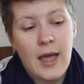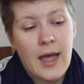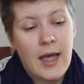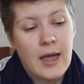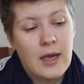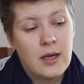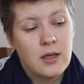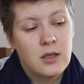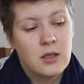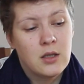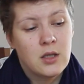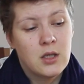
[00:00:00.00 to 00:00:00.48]

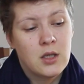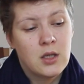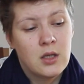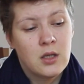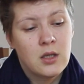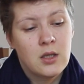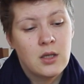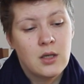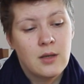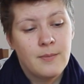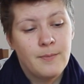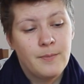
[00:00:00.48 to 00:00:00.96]
and
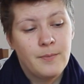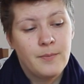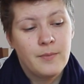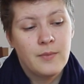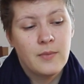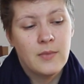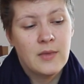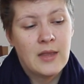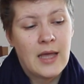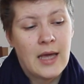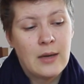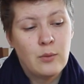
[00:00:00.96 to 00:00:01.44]

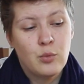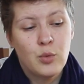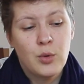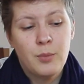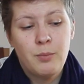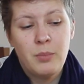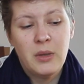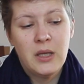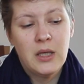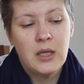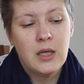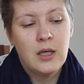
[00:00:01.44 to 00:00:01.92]
that
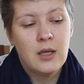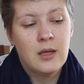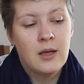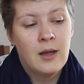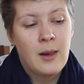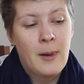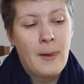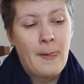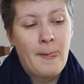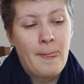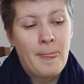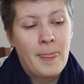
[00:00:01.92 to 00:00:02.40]
would be,